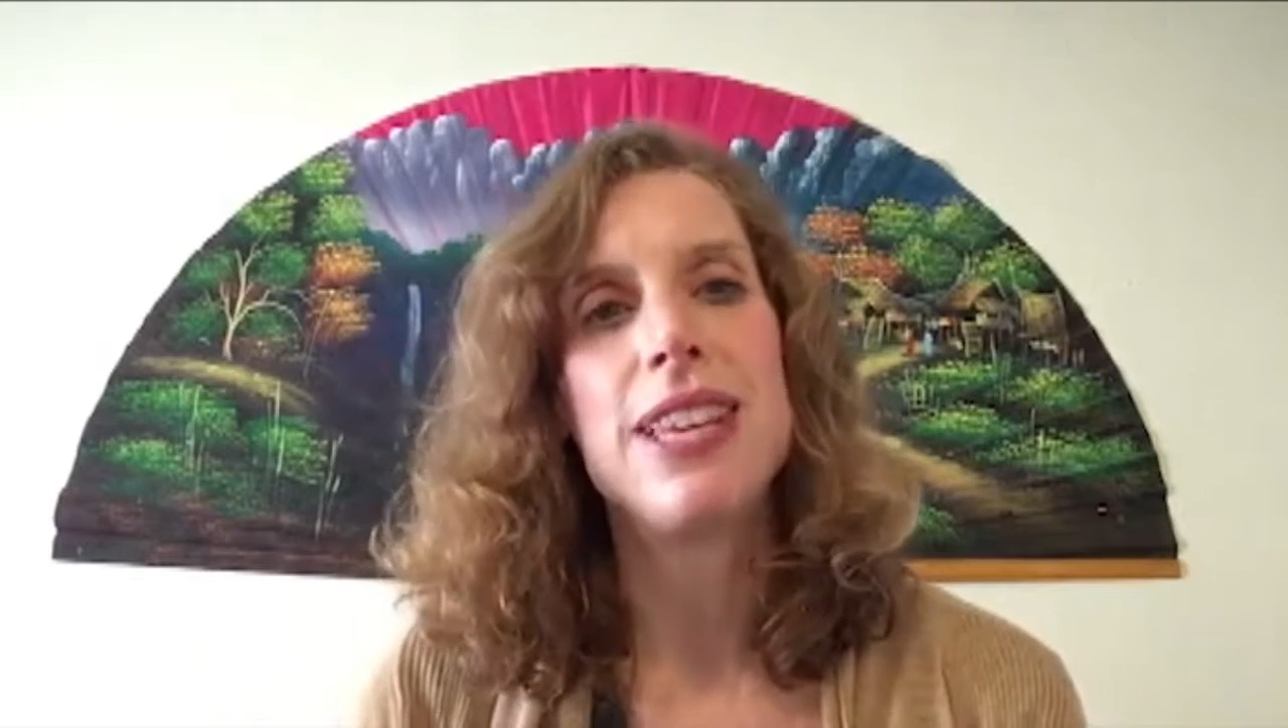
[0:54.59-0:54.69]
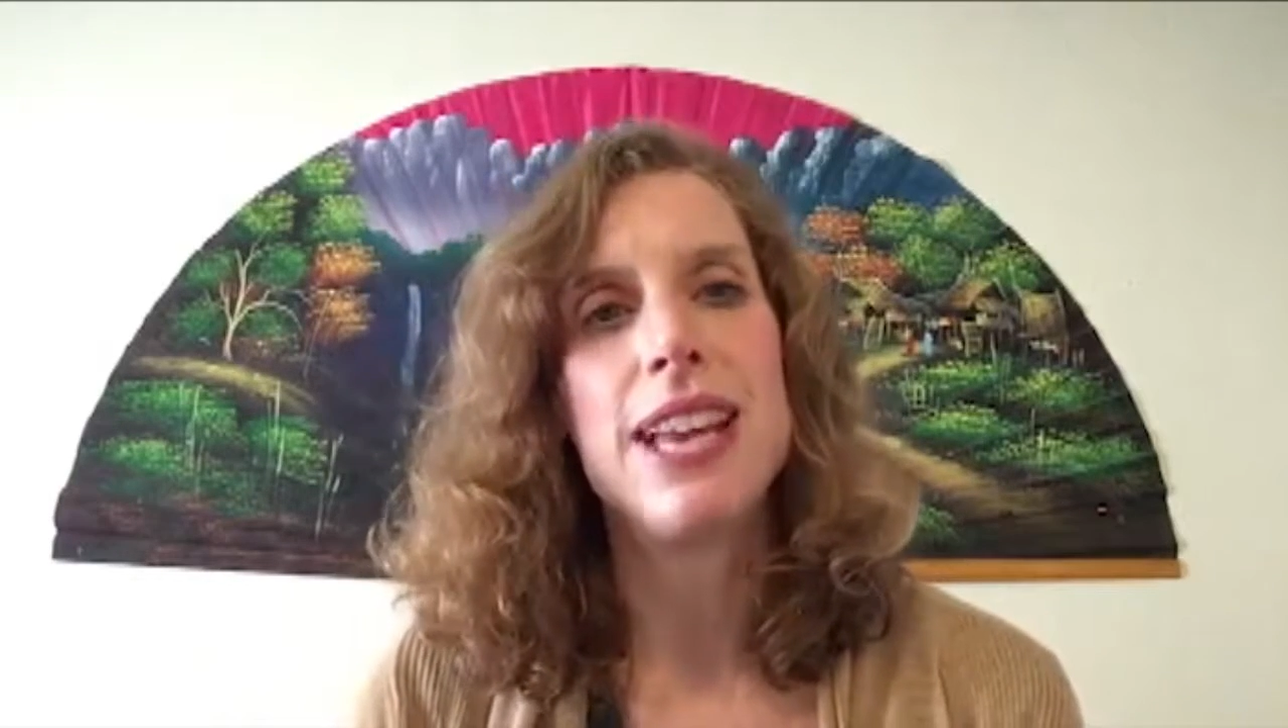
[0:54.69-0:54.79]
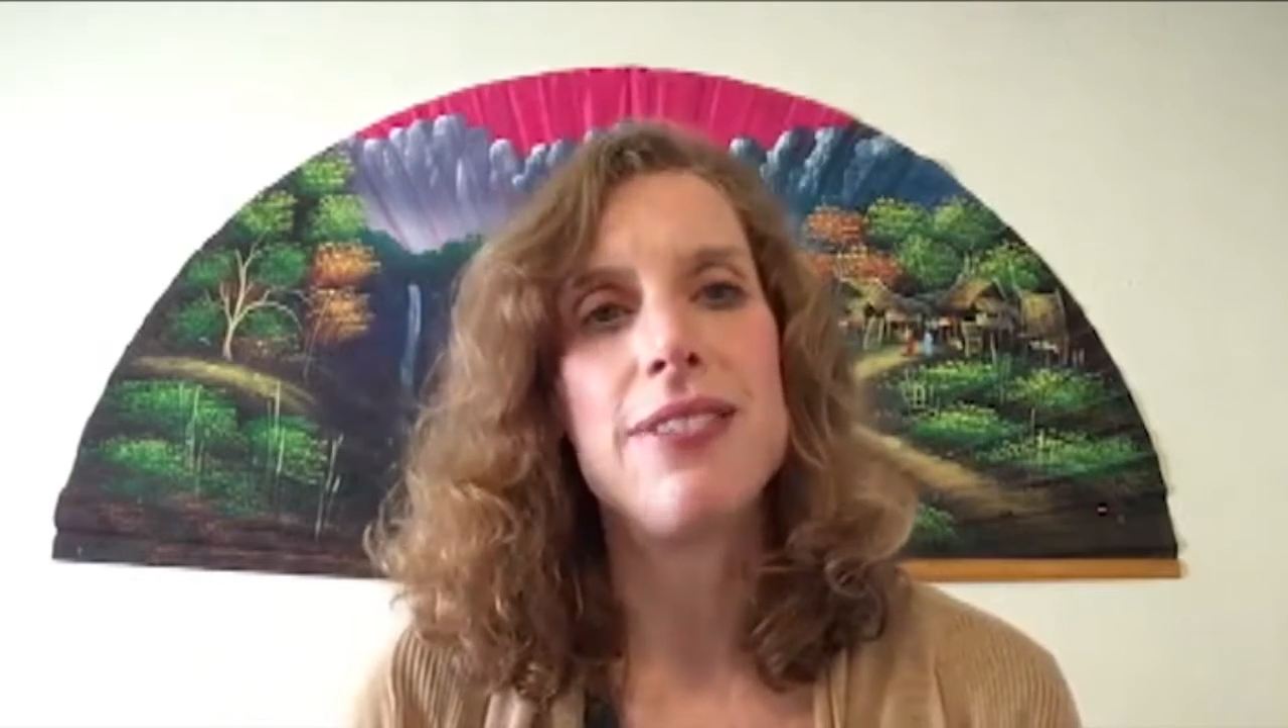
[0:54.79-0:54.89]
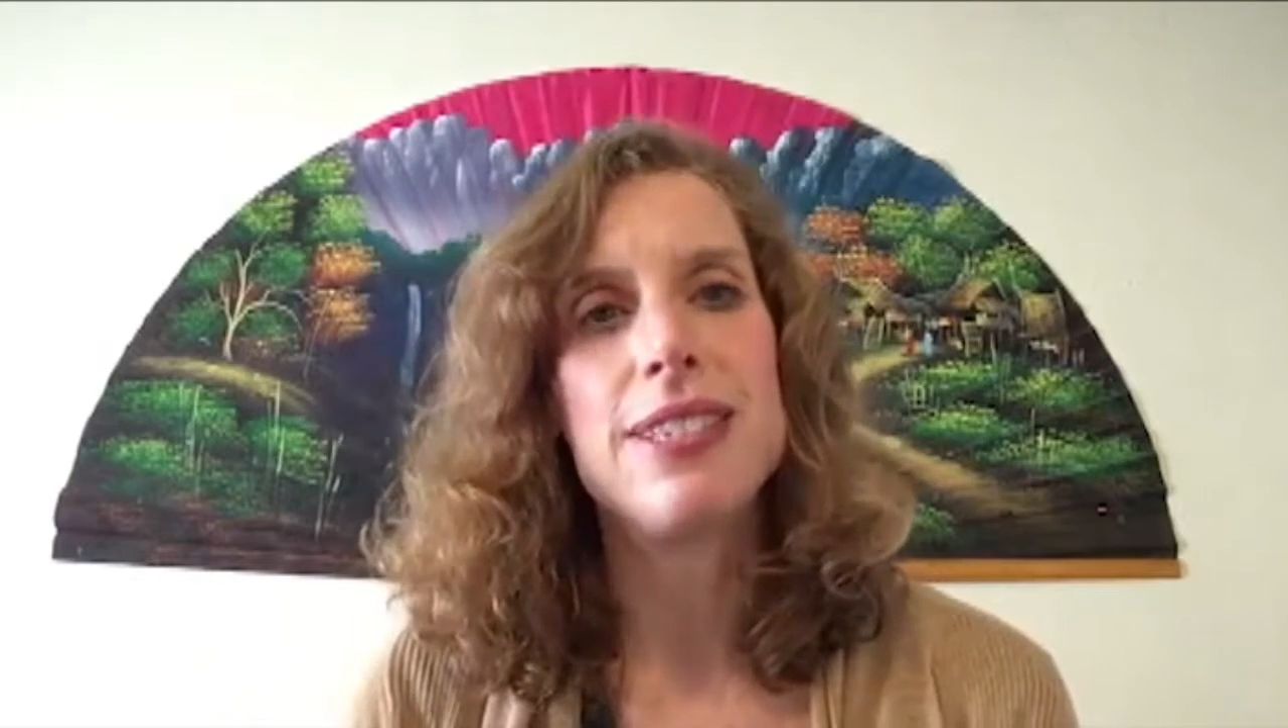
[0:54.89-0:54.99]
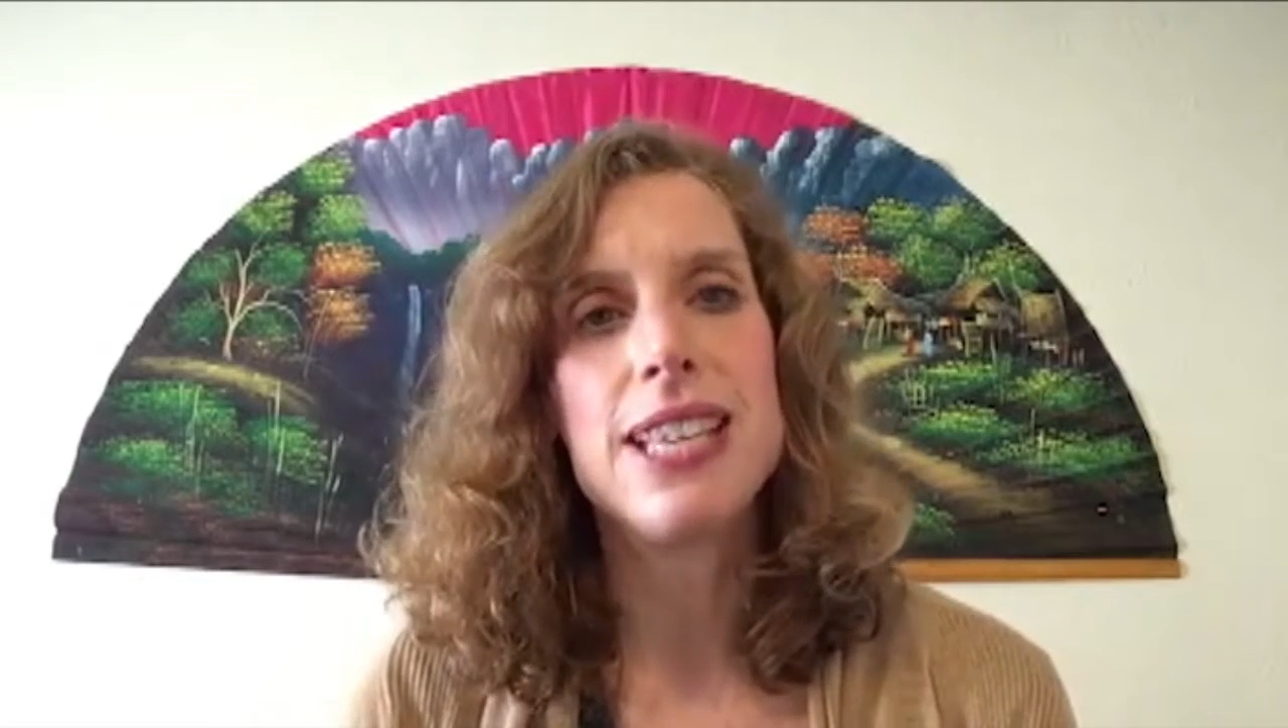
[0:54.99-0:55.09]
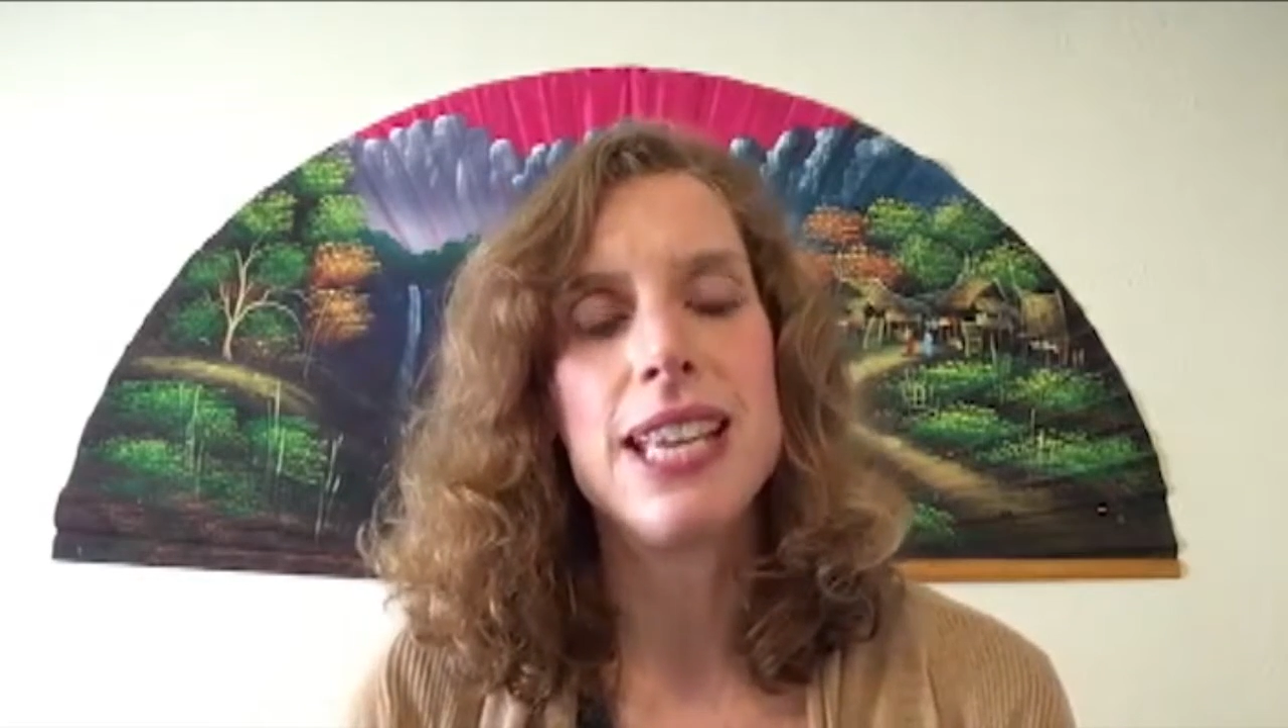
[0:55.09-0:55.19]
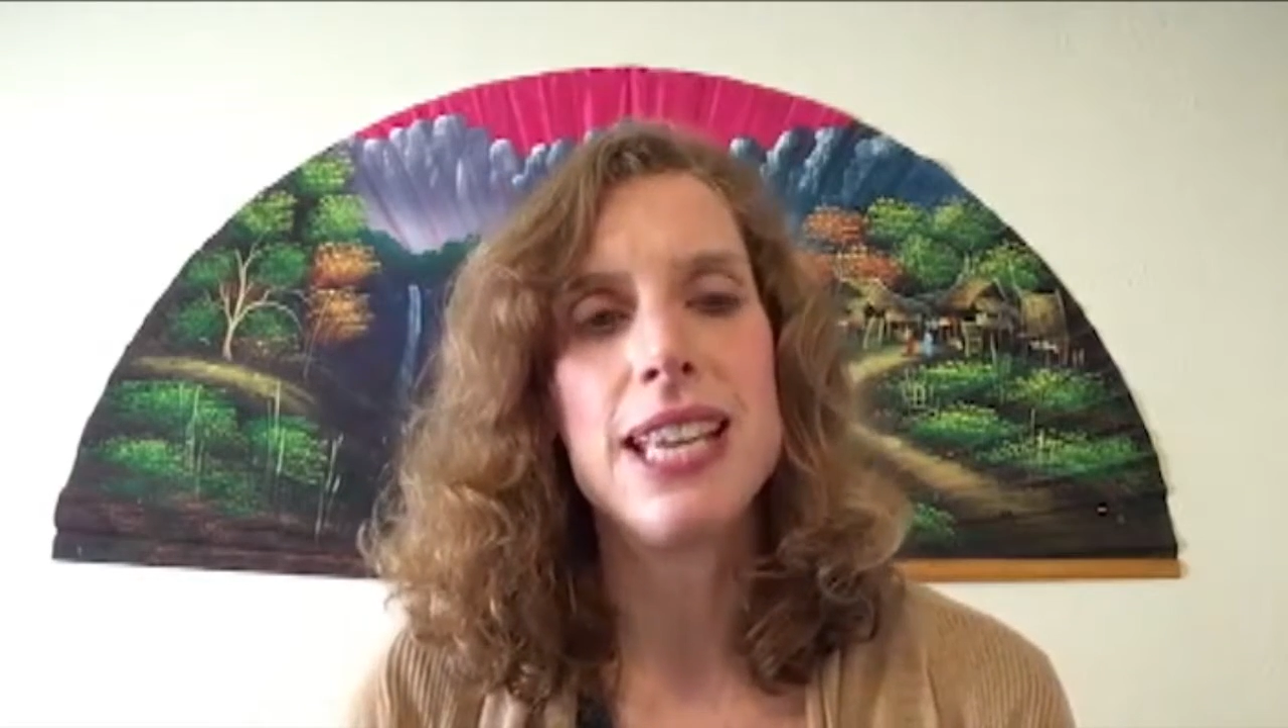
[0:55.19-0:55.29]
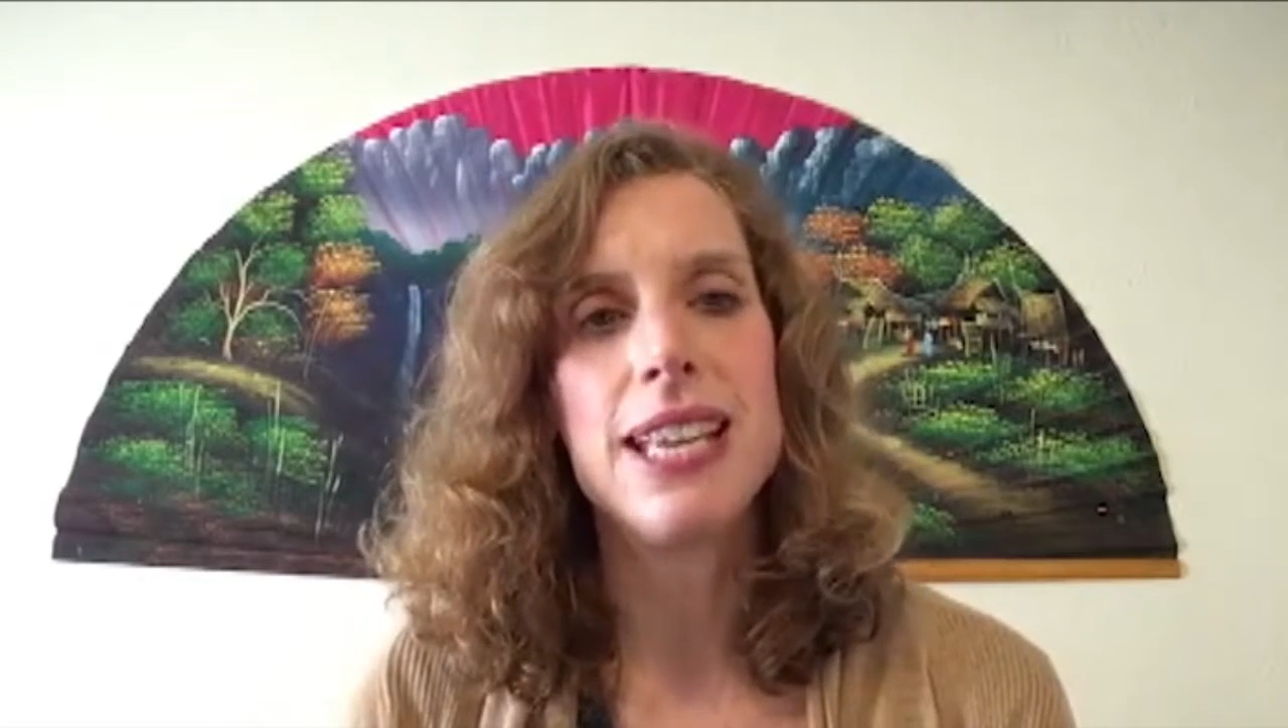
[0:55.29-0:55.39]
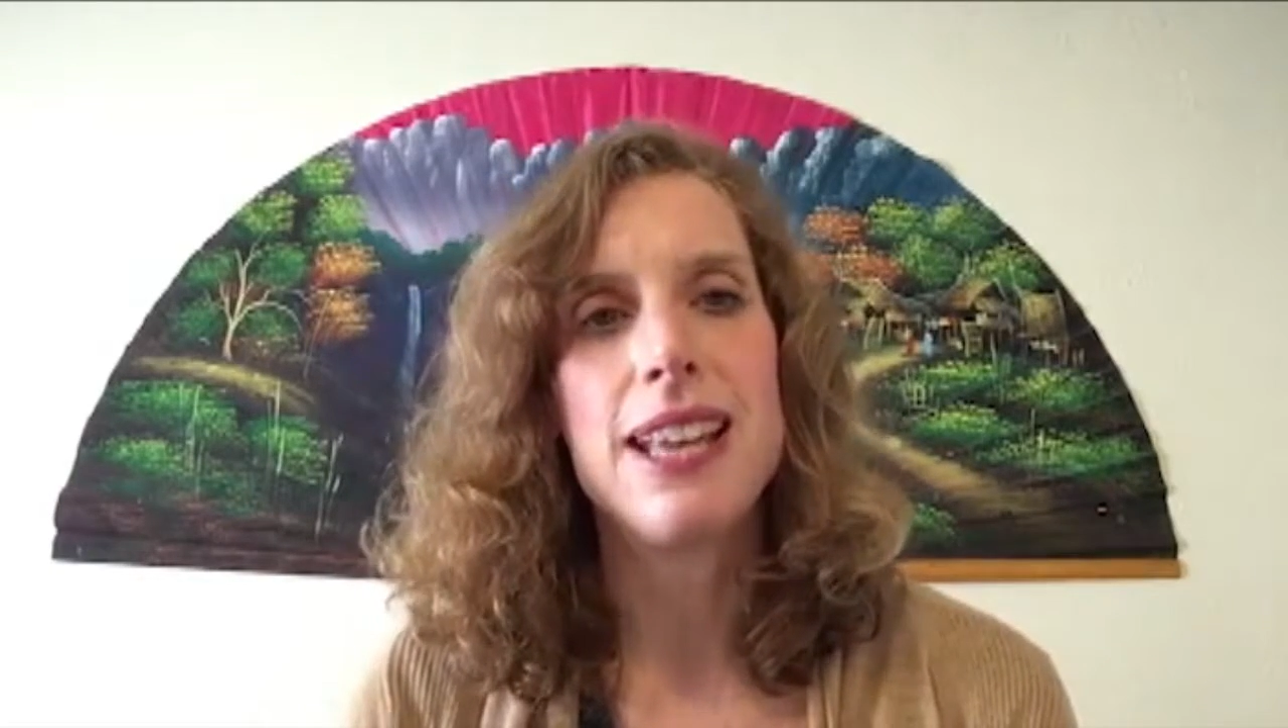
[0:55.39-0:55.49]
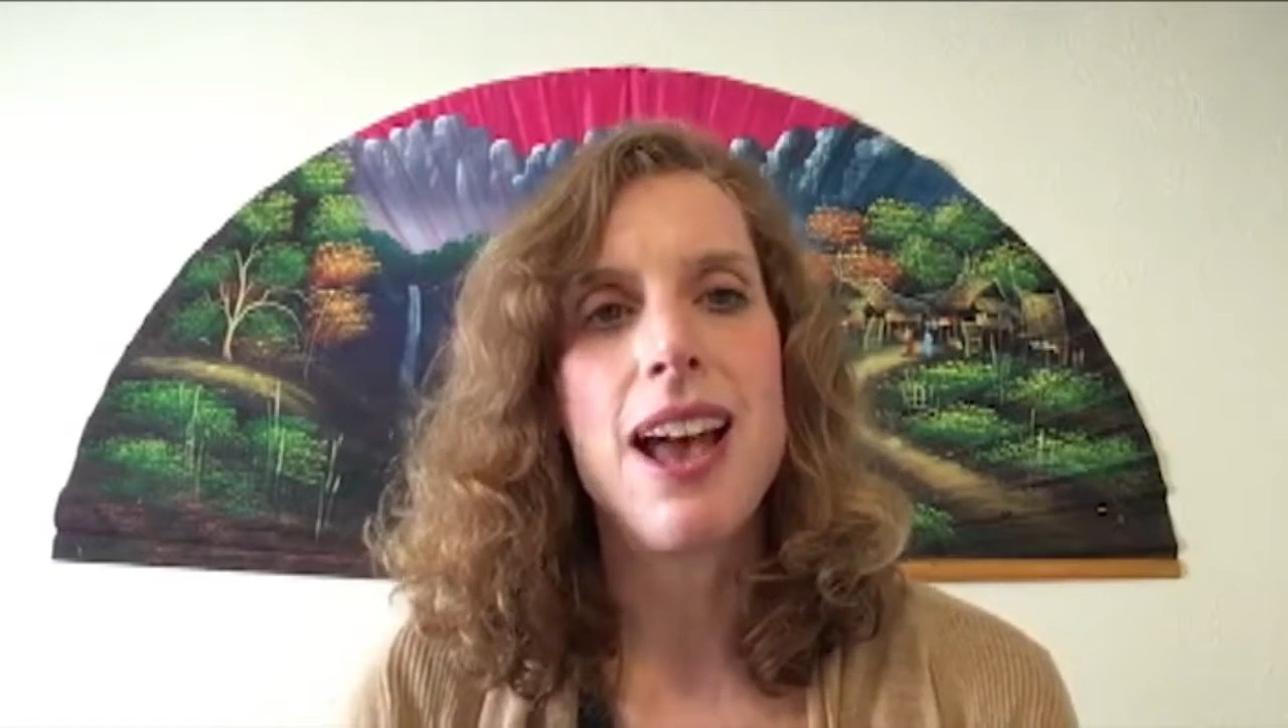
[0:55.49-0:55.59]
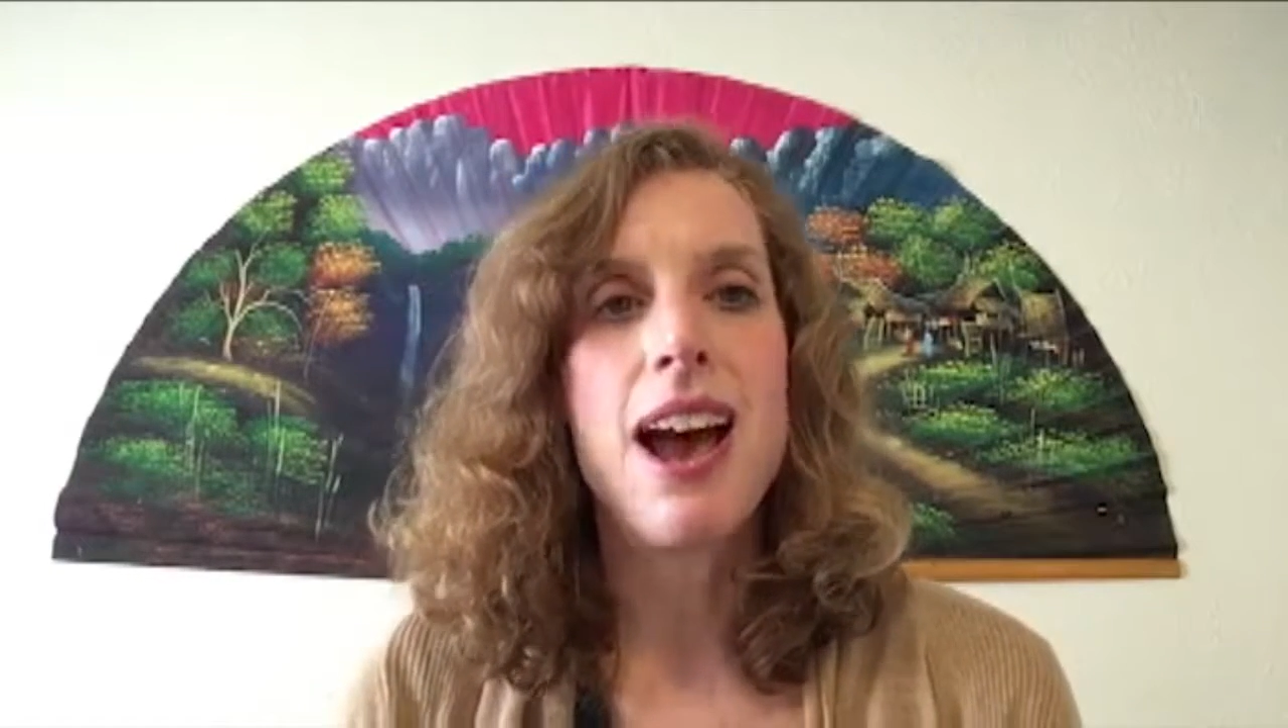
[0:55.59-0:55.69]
EFT,